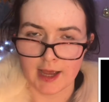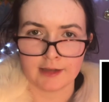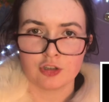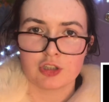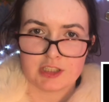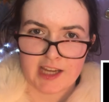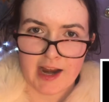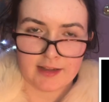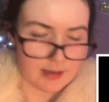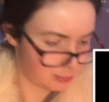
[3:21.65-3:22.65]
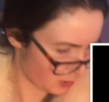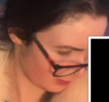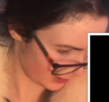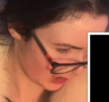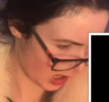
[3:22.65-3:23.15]
And your guitar that
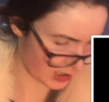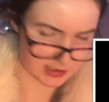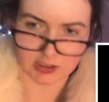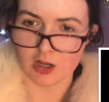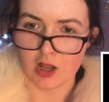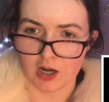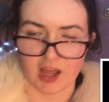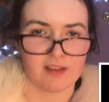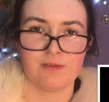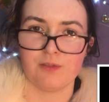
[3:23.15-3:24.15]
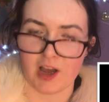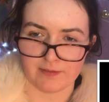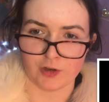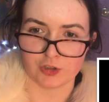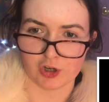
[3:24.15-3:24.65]
probably cost like
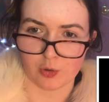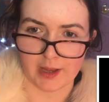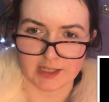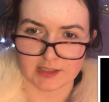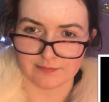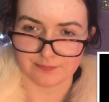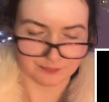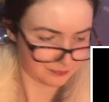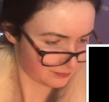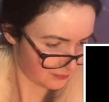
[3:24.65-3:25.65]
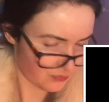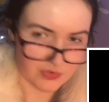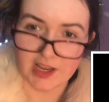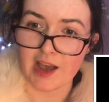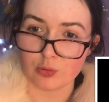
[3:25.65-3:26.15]
500 quid.
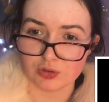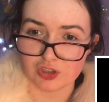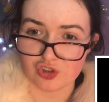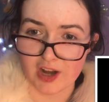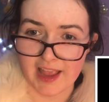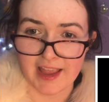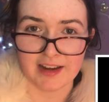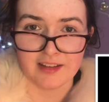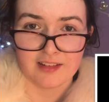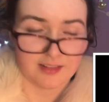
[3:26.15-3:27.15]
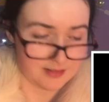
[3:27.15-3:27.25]
Out the drain.